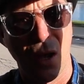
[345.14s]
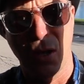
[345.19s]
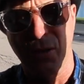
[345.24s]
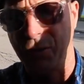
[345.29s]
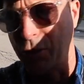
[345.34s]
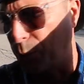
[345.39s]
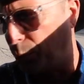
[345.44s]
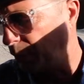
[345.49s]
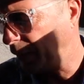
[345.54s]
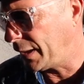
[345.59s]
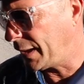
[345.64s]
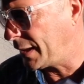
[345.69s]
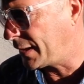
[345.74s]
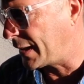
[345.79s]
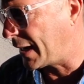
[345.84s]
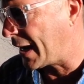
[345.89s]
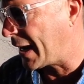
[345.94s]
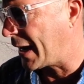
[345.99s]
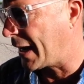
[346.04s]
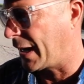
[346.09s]
So
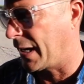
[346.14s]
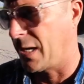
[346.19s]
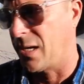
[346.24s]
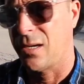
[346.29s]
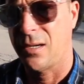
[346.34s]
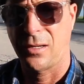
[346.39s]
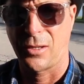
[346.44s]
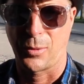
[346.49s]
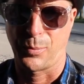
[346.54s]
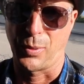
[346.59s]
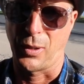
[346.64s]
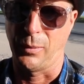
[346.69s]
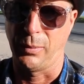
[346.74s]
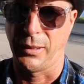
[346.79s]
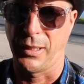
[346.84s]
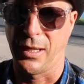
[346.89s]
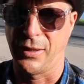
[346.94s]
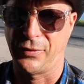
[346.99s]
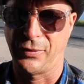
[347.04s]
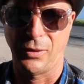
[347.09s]
plan A, you're
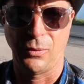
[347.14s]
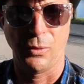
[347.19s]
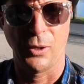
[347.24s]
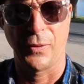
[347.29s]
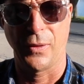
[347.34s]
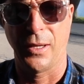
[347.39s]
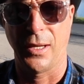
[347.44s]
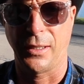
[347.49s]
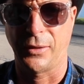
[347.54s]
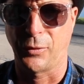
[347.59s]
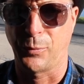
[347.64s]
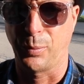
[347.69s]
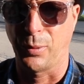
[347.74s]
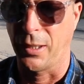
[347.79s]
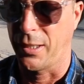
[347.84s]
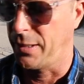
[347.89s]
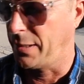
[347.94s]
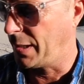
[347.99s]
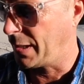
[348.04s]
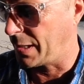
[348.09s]
probably asking, what the heck is
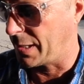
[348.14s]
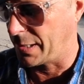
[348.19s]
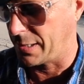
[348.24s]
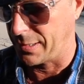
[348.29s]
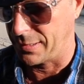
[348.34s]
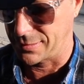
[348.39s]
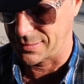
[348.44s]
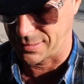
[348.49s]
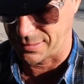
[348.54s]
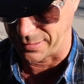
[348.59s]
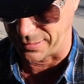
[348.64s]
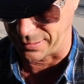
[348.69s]
plan A, is